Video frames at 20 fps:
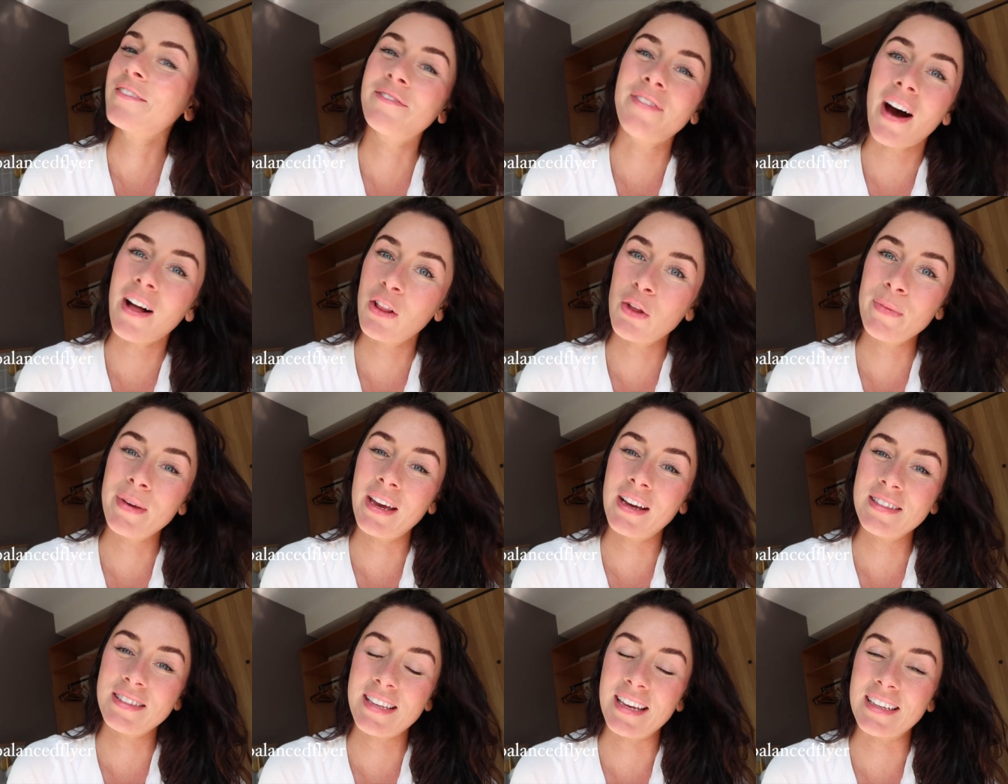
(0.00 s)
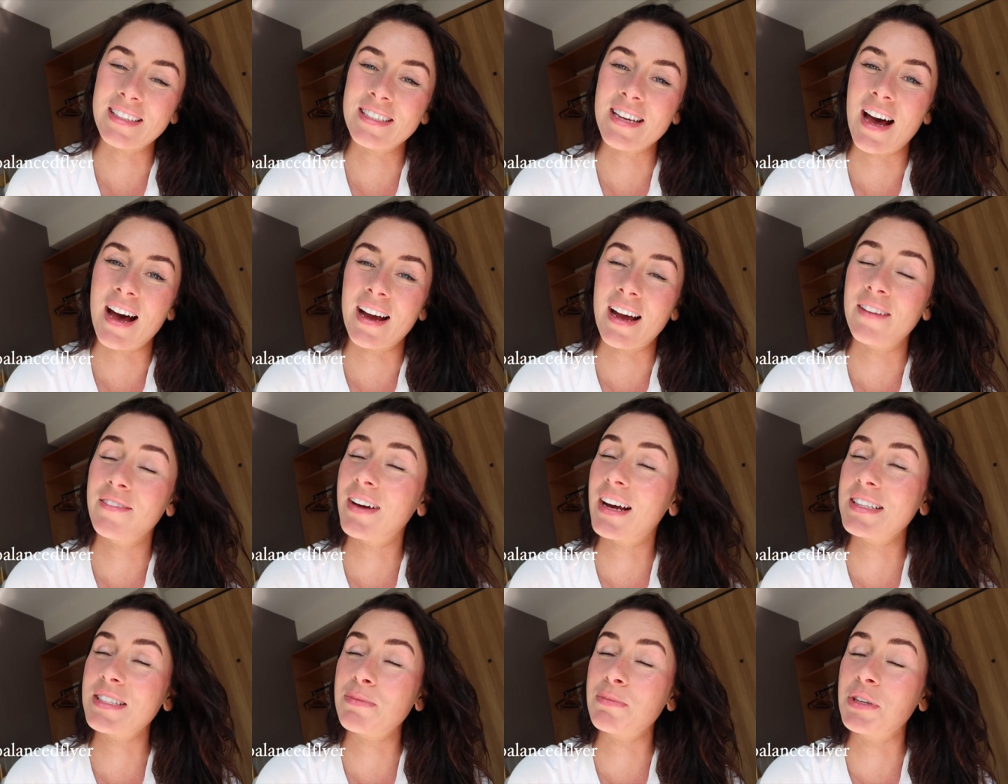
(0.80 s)
follow me on TikTok. I've
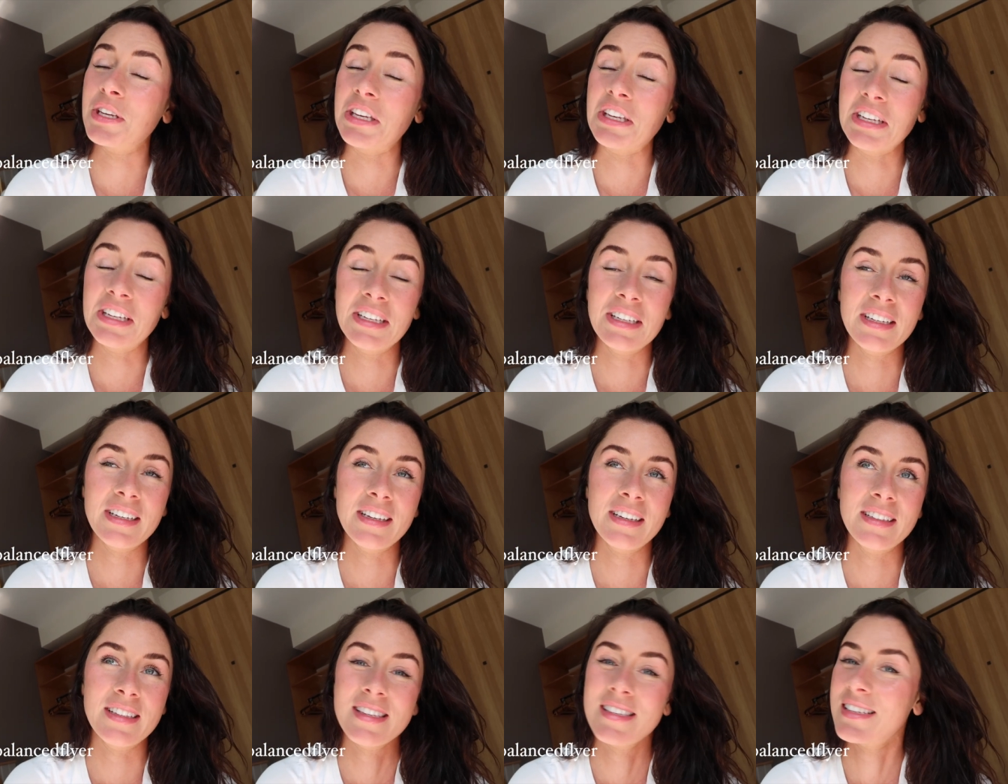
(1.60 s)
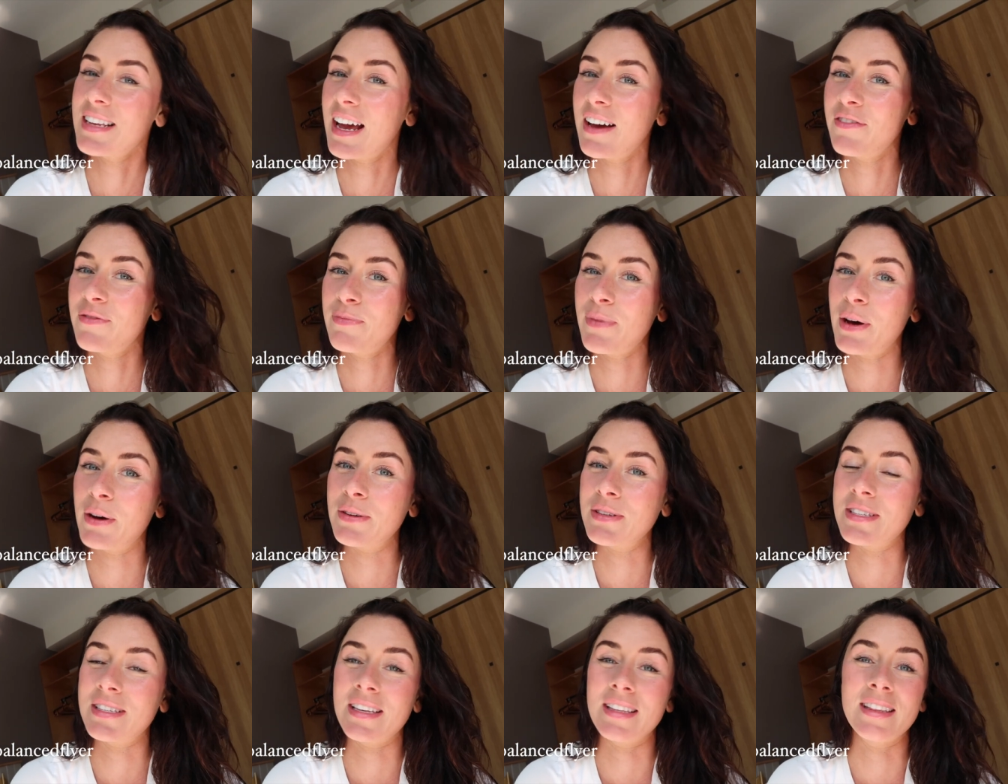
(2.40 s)
got some good stuff
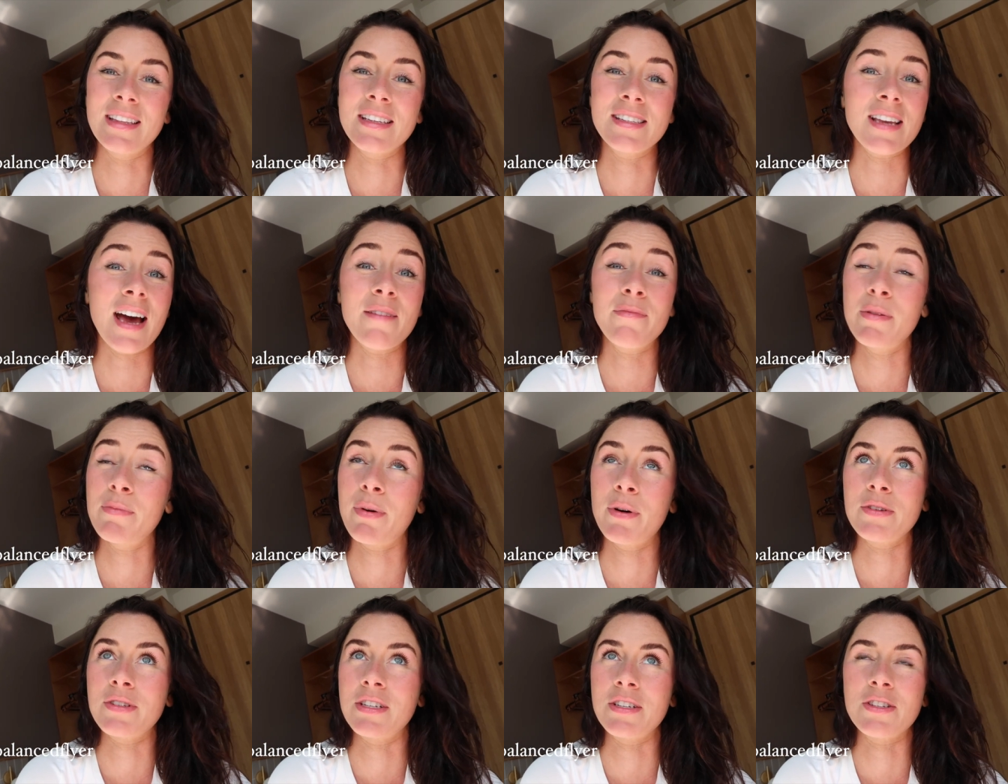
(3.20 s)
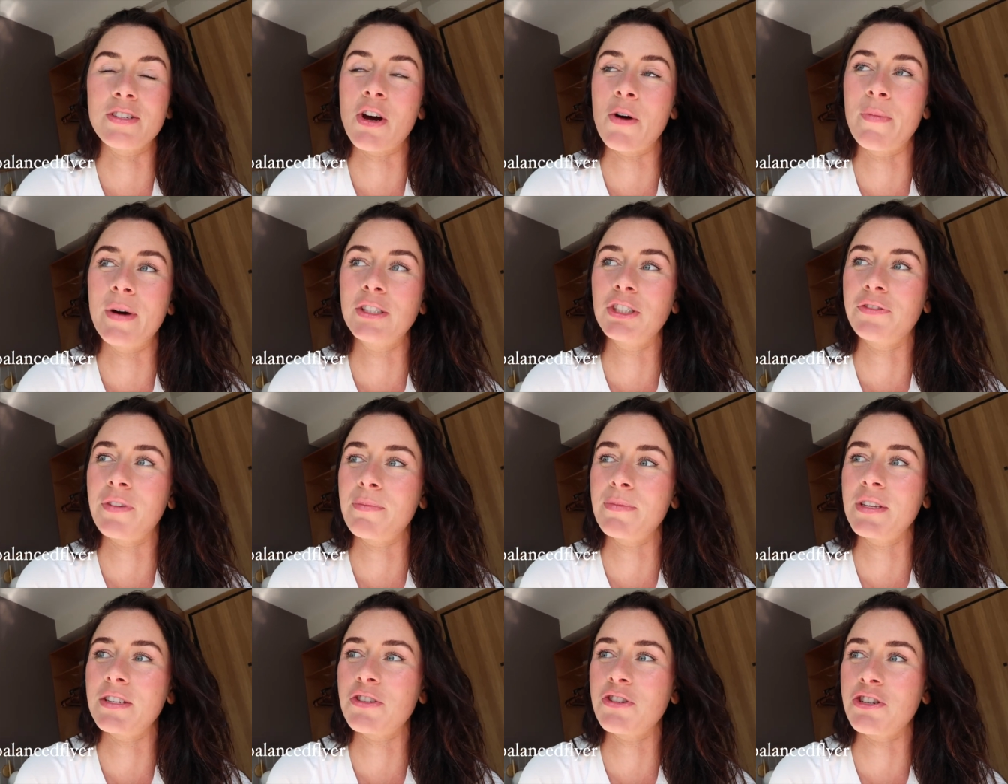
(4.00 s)
posted. This I've been posting so much
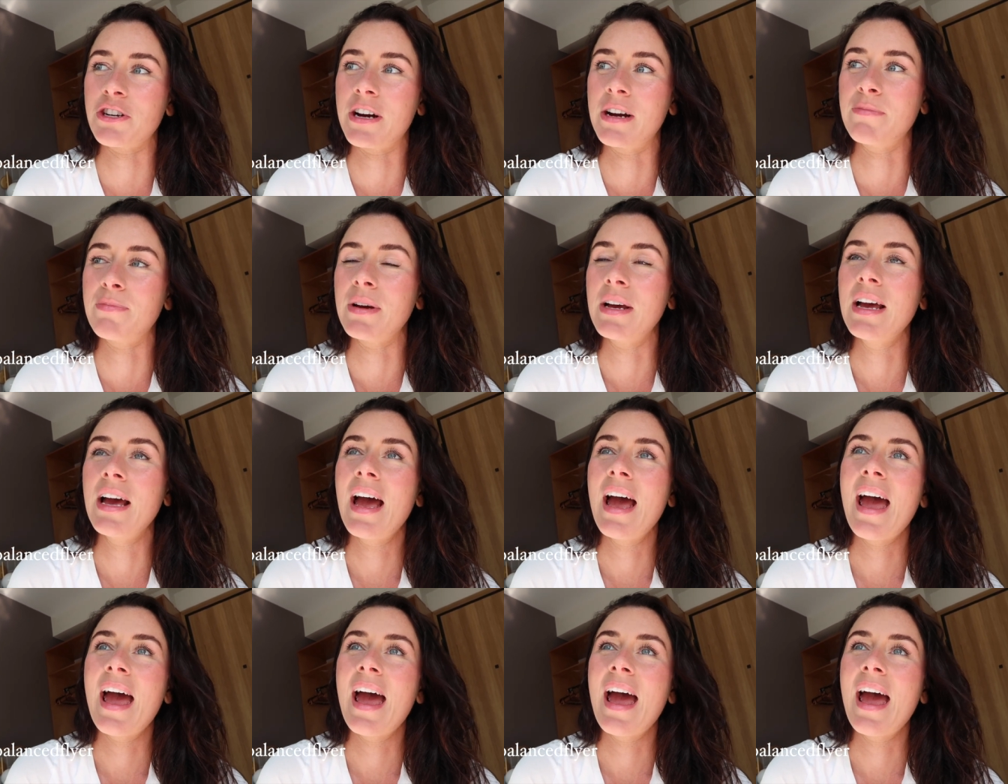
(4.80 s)
from this trip.